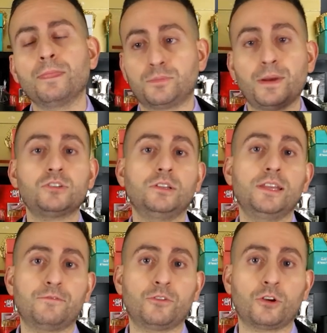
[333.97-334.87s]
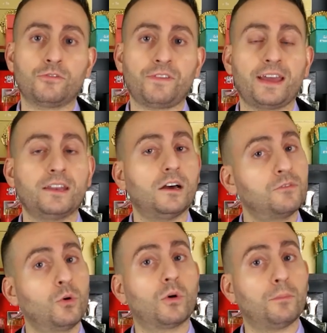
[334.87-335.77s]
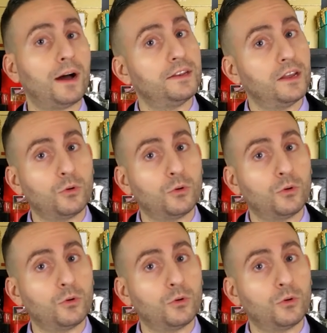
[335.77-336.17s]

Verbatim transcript: especially if you're a fan of gourmand